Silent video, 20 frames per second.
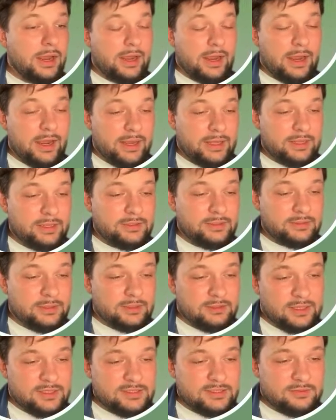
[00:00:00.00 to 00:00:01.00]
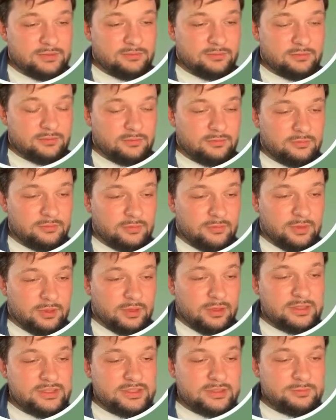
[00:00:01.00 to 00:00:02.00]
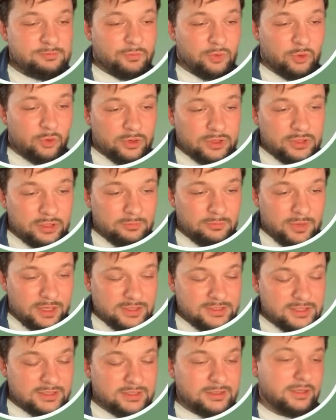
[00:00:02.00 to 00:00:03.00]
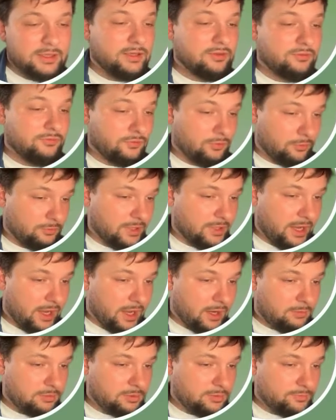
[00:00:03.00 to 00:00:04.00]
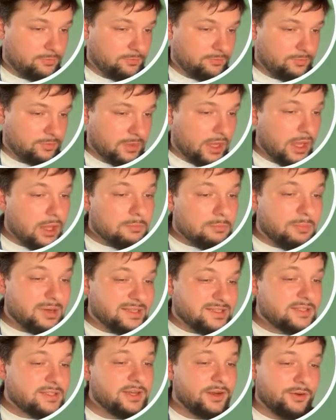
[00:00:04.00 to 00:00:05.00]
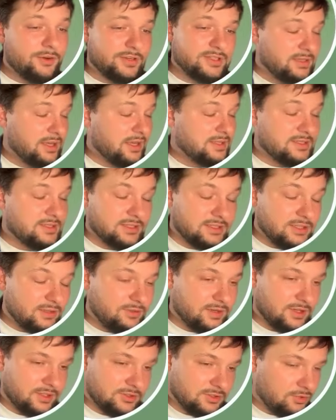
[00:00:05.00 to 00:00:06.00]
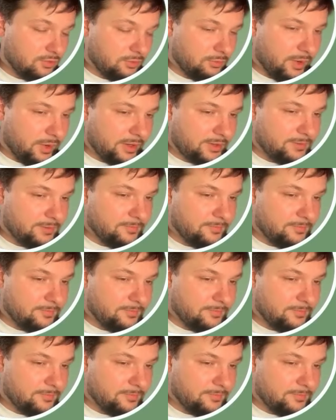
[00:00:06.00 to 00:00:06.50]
And the last, programmatically from the app. But there is a significant drawback.